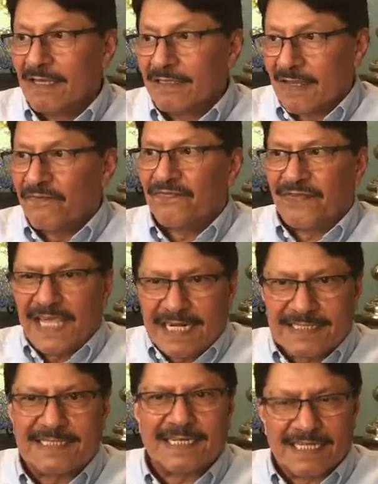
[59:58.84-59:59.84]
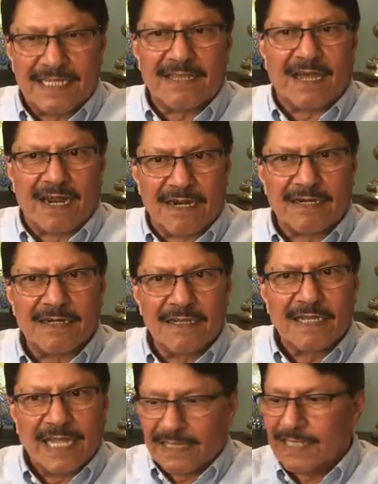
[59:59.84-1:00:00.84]
some fear sitting in the heart
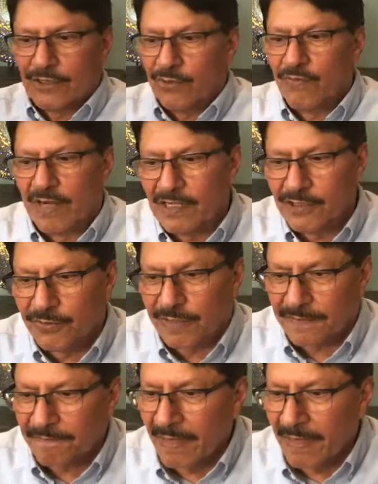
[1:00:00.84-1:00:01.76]
and they don't want to do it.